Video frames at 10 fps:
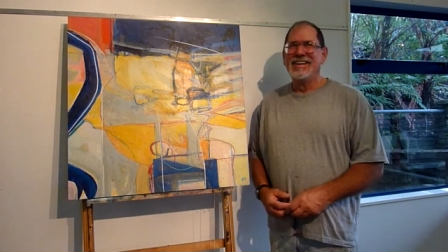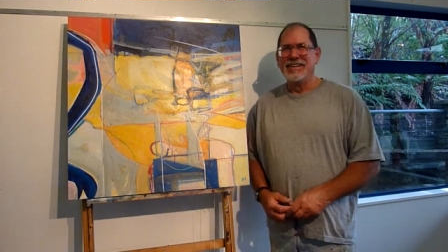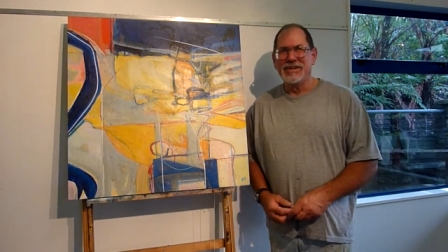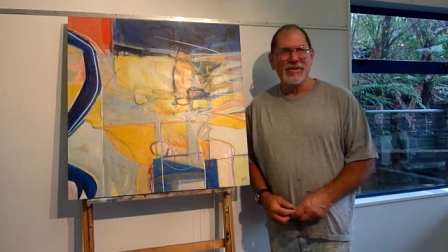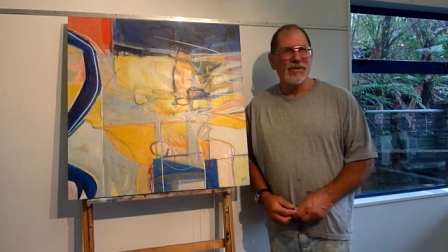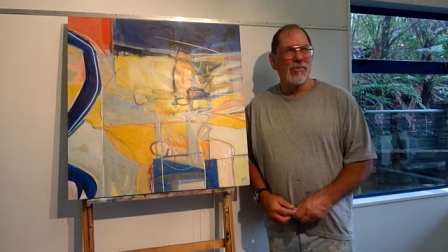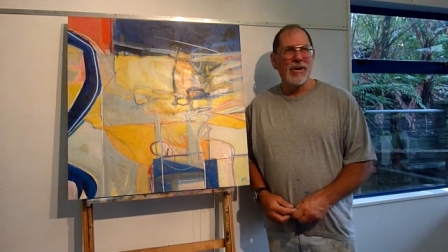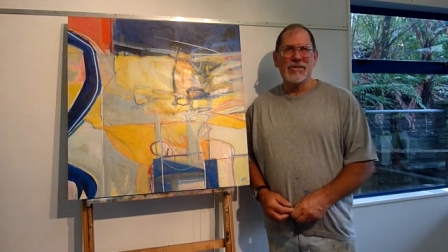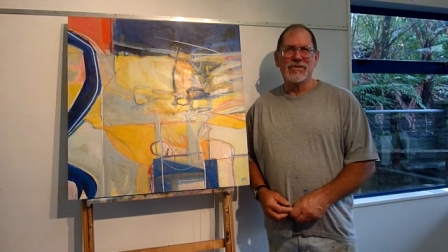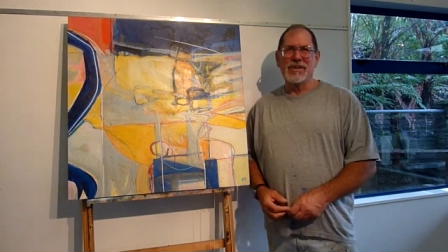
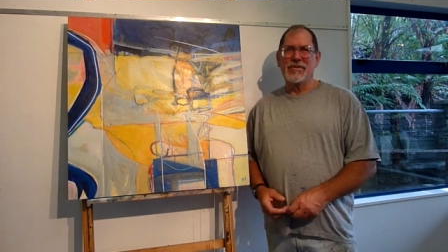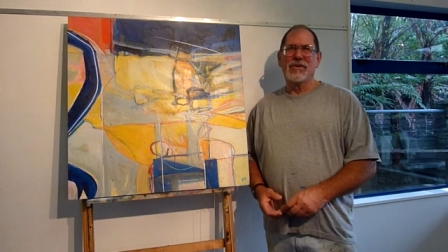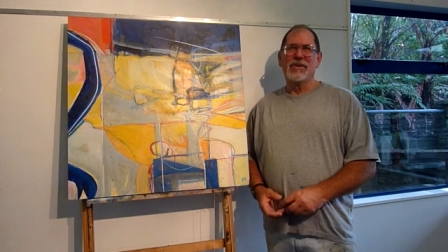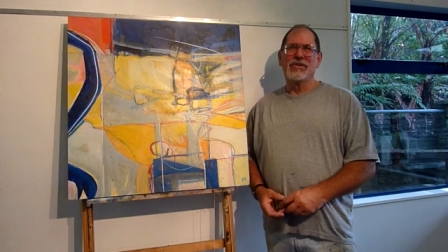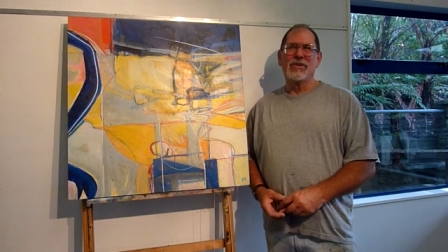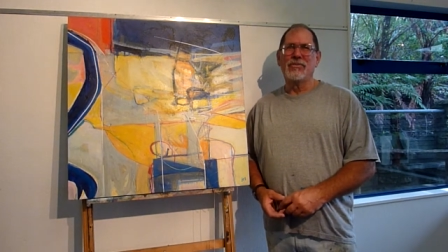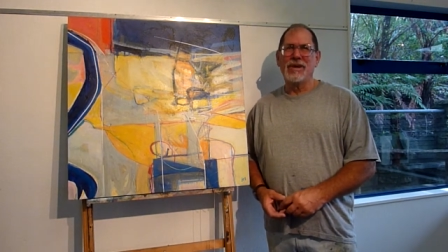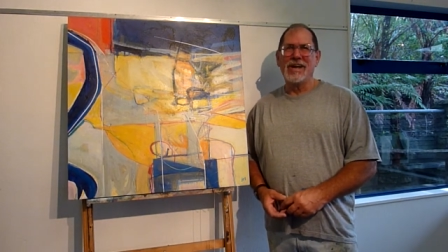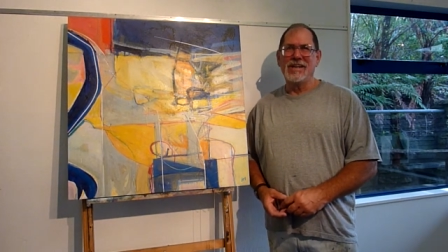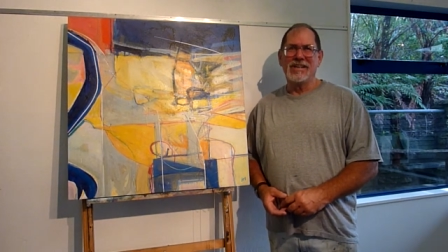Nobody was ever going to do
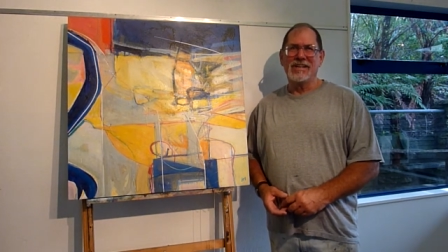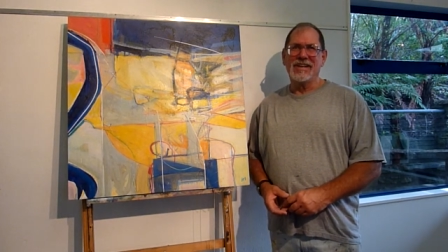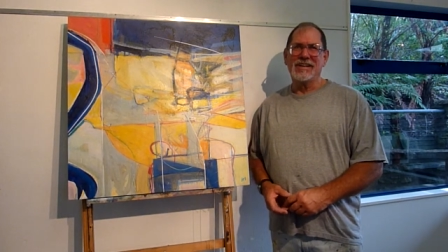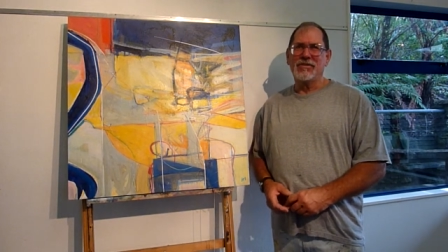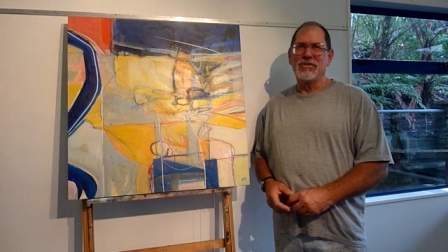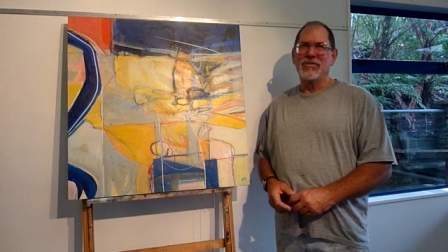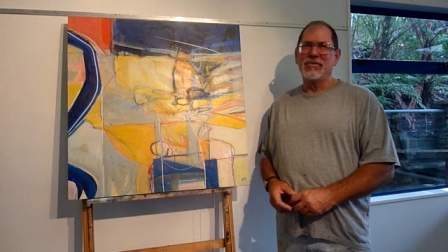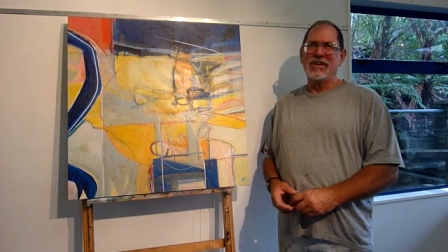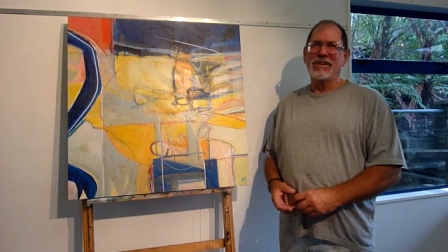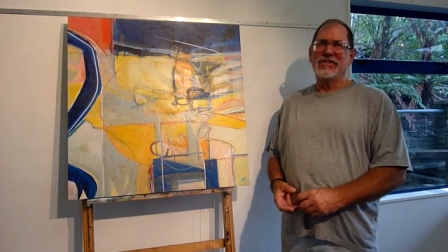painting again. It was
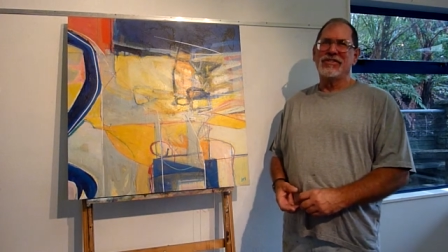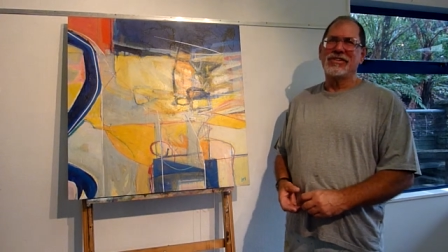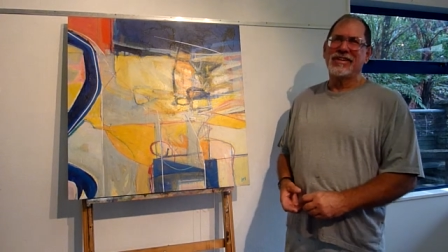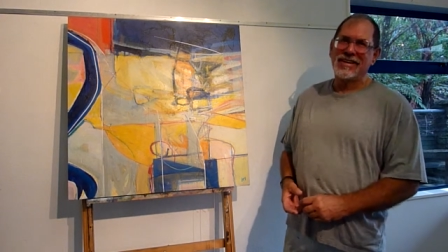finished.